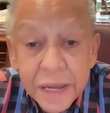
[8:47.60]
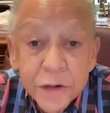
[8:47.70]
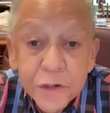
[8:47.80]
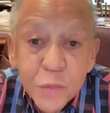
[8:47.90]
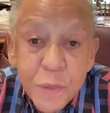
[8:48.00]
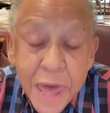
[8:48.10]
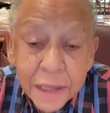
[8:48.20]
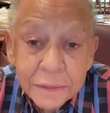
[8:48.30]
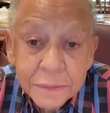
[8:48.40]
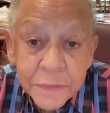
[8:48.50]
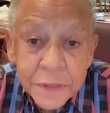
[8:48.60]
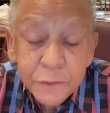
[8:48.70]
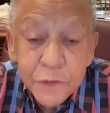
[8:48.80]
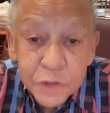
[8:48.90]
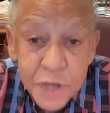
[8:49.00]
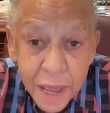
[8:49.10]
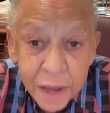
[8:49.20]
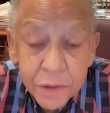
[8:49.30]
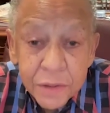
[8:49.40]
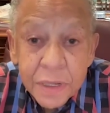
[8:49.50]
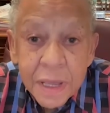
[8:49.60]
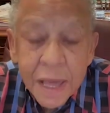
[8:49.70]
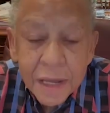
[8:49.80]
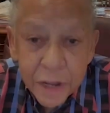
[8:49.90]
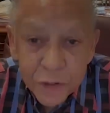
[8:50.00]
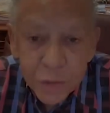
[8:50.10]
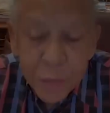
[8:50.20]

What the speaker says: got your back. If you're tired, I got your